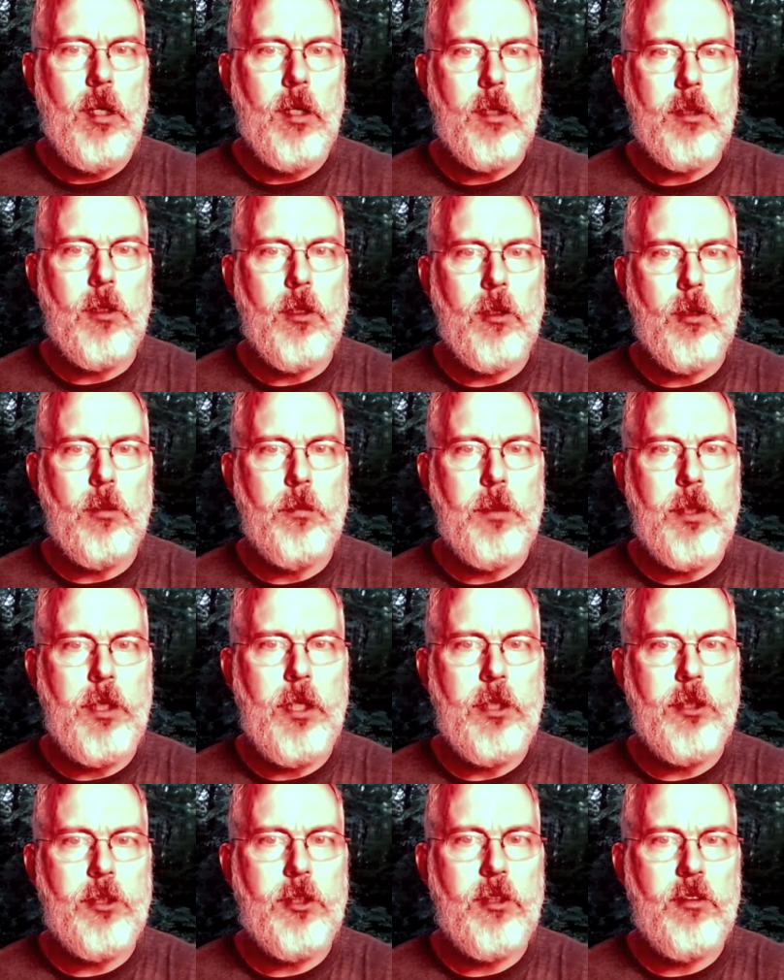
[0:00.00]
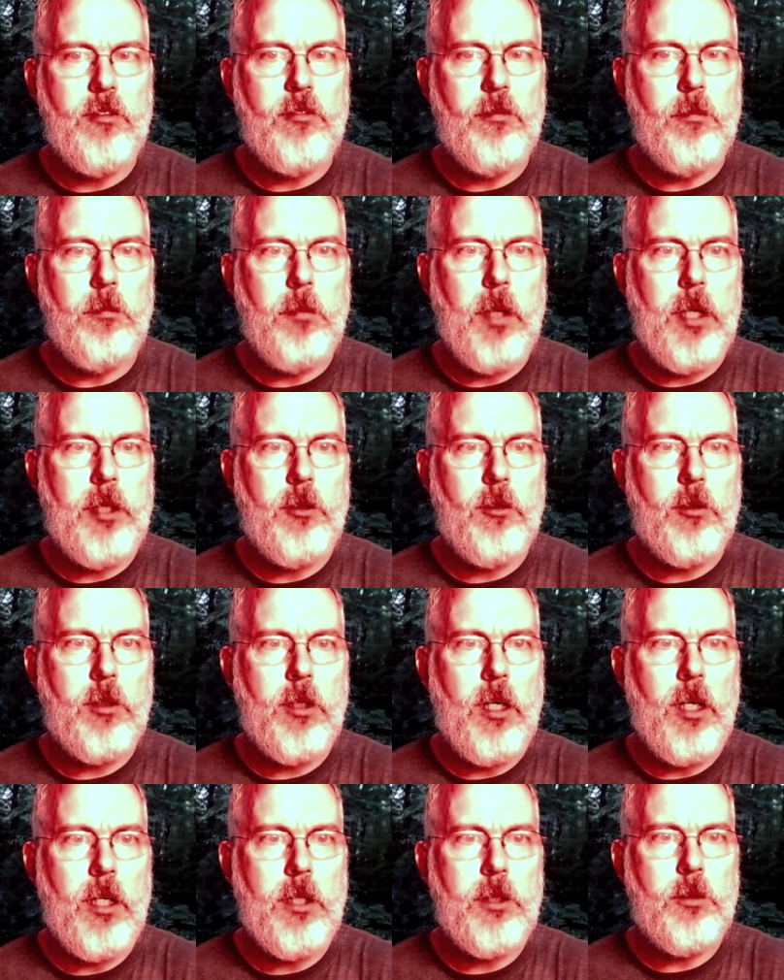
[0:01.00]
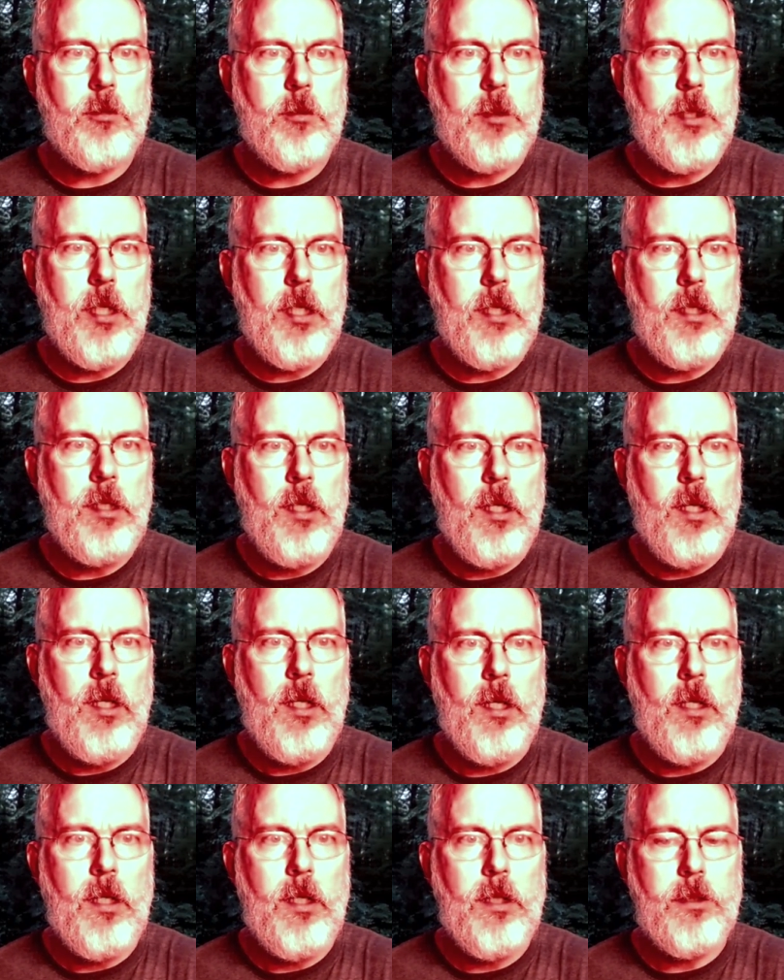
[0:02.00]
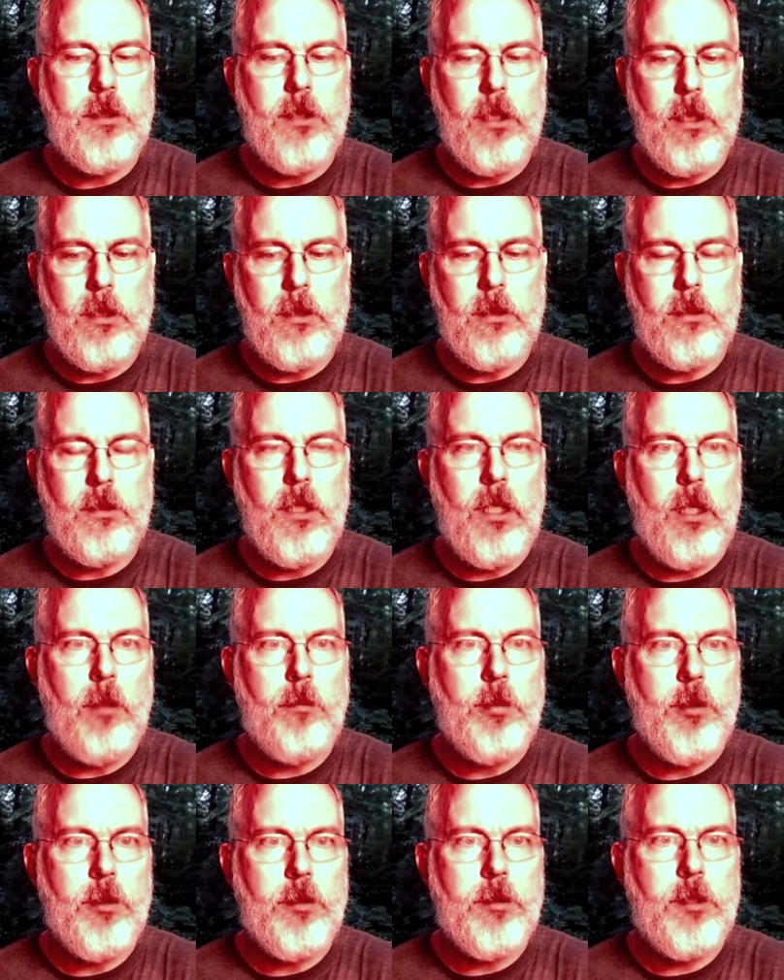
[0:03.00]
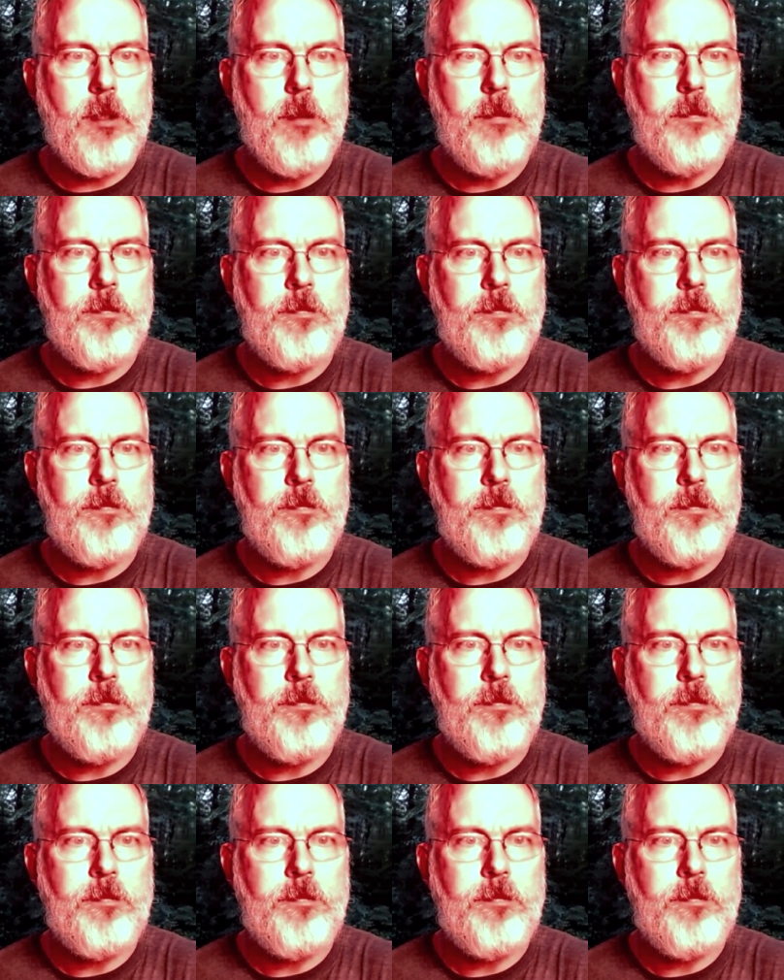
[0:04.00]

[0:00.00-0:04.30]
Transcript: culmination of mitochondria as examples.